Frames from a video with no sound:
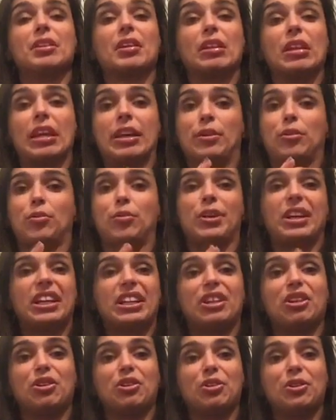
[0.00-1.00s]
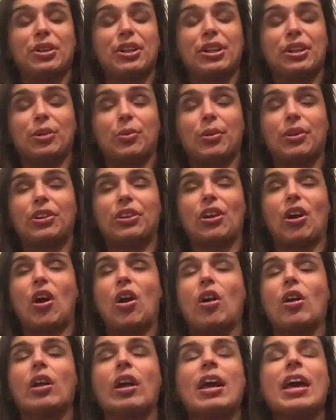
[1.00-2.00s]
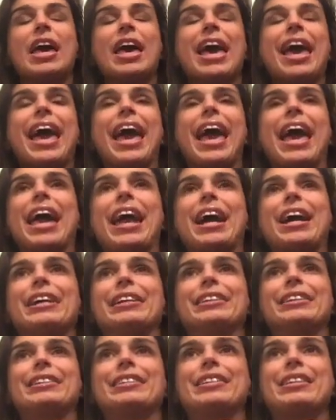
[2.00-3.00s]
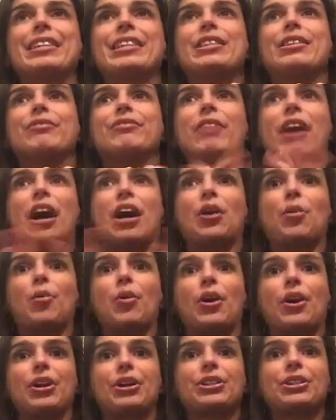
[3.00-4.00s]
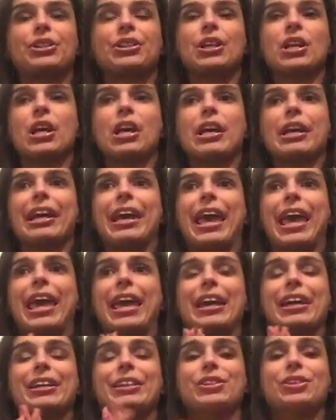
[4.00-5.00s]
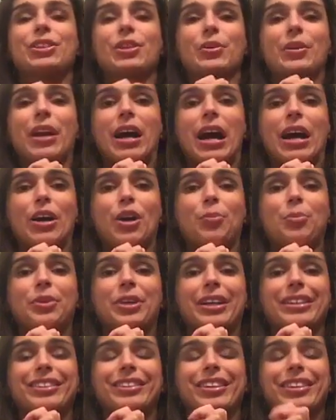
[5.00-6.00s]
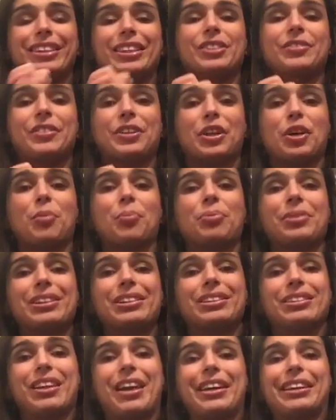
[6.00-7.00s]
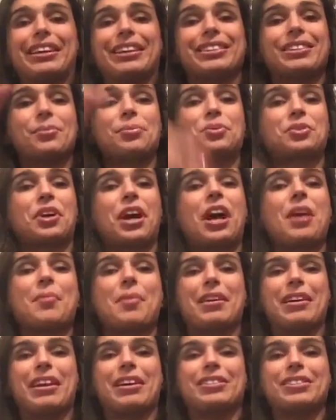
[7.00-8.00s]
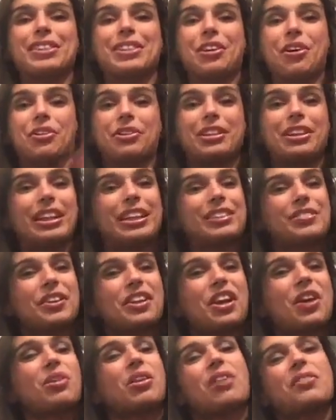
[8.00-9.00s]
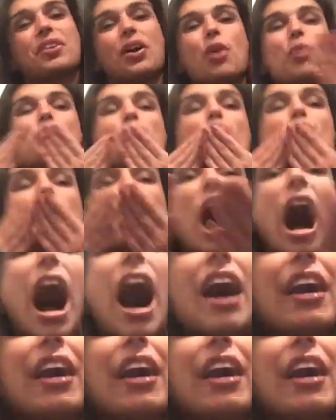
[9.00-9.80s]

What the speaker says: like ring in the new year with y'all and see the fireworks. And so, yeah, I hope you guys like this video. Please like and subscribe, and I'll see y'all in the next video. Love y'all. Mwah.